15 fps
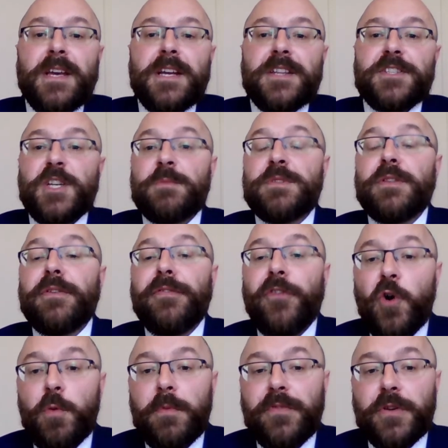In terms of the
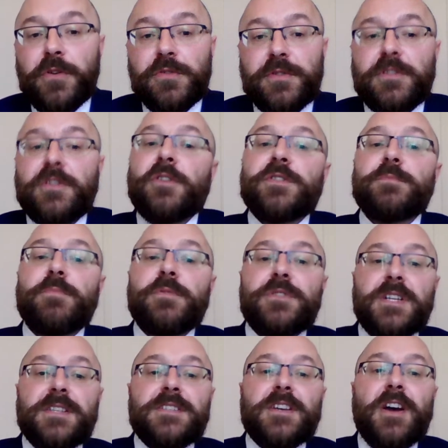form of the cost
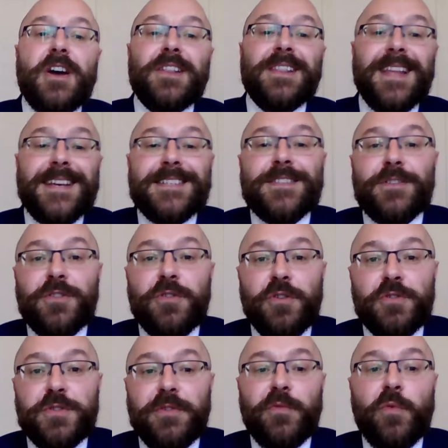budget, unless the
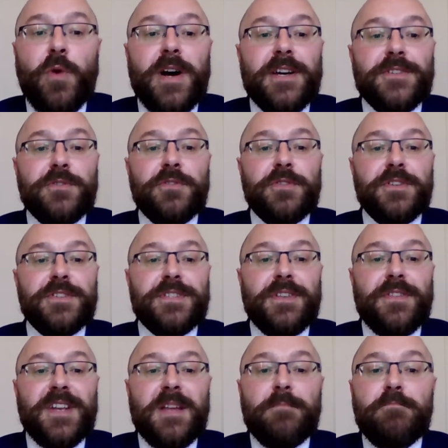court otherwise
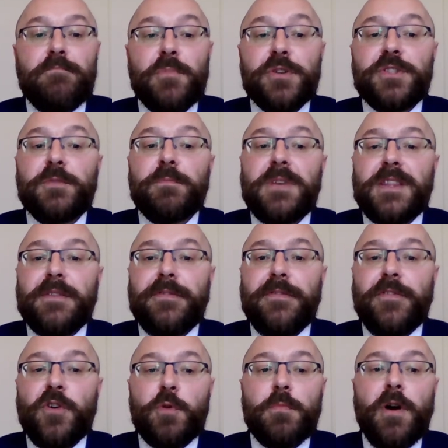orders, then it must be in the
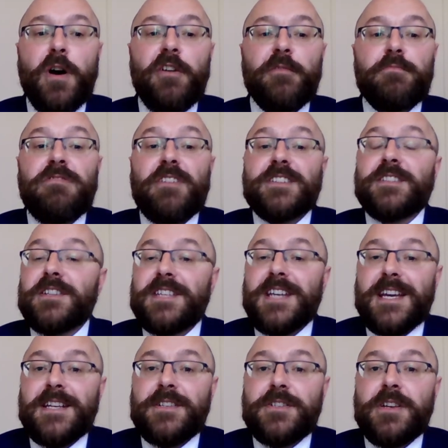form of Precedent
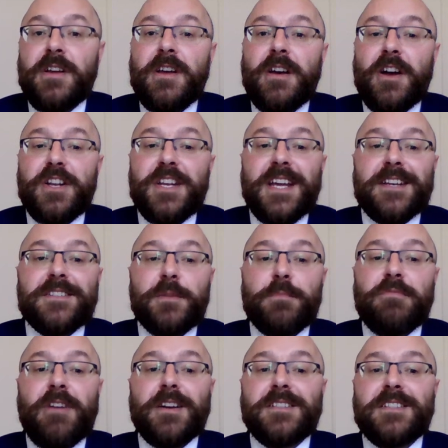H annexed to
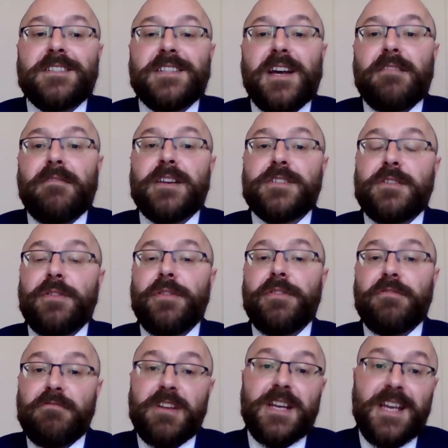Practice Direction
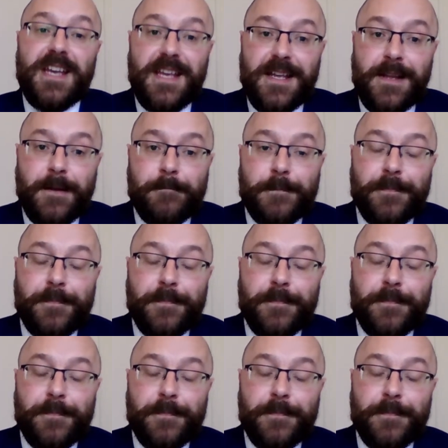3E.